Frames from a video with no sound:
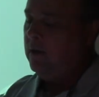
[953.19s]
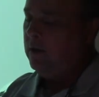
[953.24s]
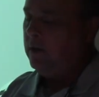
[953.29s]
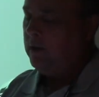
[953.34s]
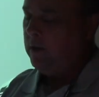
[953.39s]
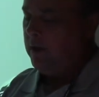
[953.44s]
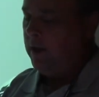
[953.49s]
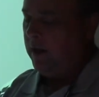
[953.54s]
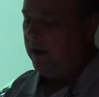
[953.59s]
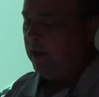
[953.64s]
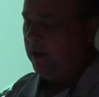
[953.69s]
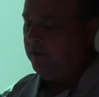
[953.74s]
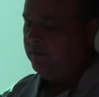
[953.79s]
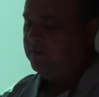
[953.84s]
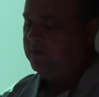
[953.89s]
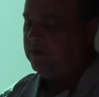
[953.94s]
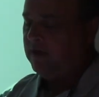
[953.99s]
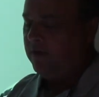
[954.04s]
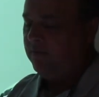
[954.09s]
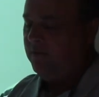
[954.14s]
negative
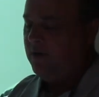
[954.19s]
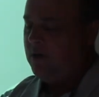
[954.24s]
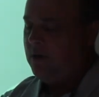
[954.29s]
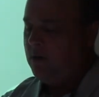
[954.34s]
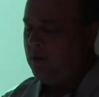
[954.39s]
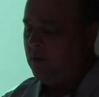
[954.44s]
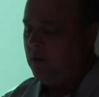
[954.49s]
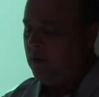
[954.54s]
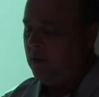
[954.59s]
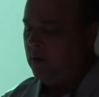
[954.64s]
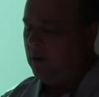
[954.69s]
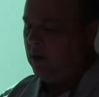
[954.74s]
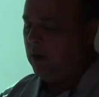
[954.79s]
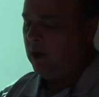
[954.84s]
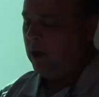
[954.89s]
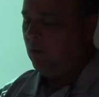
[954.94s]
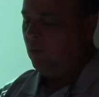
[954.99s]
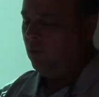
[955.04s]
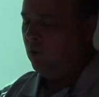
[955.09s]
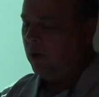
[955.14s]
7,
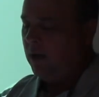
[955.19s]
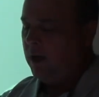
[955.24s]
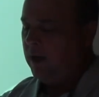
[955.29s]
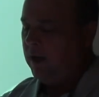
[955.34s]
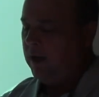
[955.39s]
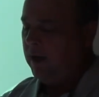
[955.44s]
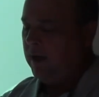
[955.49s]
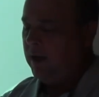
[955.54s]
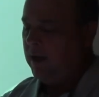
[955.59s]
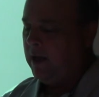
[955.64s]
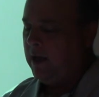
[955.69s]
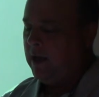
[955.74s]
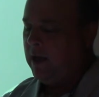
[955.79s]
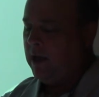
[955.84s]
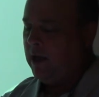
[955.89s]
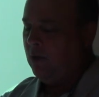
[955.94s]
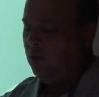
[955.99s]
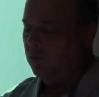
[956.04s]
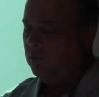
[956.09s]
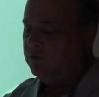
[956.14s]
and we're going to get a
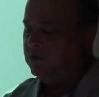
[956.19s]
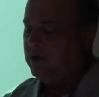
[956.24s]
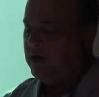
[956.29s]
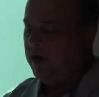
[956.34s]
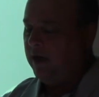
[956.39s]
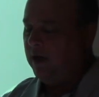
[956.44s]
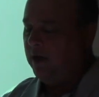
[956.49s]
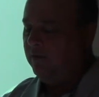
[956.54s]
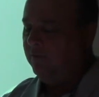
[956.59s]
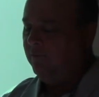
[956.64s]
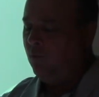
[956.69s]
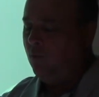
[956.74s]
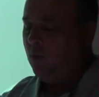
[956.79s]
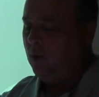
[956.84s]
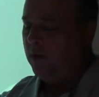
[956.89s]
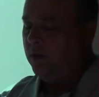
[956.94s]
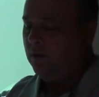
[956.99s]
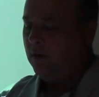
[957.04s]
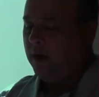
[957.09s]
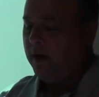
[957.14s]
equals negative
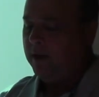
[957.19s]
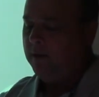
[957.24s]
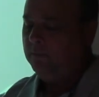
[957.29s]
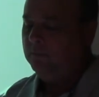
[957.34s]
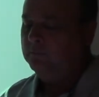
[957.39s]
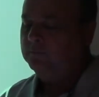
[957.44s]
1, right?